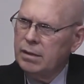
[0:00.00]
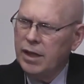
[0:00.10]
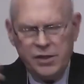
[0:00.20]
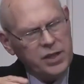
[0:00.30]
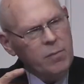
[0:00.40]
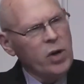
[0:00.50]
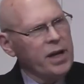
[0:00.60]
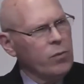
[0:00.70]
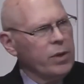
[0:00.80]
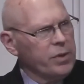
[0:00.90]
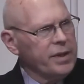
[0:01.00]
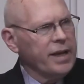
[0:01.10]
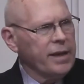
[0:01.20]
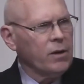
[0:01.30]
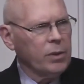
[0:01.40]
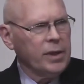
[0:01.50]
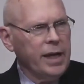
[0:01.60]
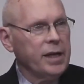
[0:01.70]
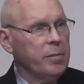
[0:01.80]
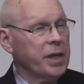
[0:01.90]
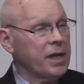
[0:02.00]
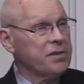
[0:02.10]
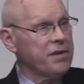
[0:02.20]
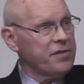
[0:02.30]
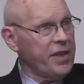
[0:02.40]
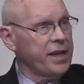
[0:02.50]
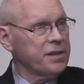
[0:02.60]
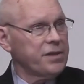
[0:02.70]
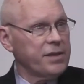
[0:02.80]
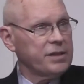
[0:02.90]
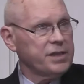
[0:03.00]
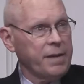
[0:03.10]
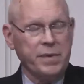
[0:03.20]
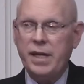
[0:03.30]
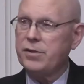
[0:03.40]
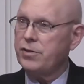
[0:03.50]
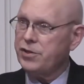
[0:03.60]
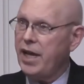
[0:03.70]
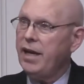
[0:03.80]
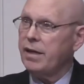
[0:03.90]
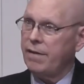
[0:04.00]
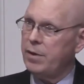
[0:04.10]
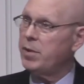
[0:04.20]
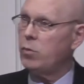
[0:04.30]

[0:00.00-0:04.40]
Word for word: Now, in some way, we would think they were related because the things, same things are stated of them.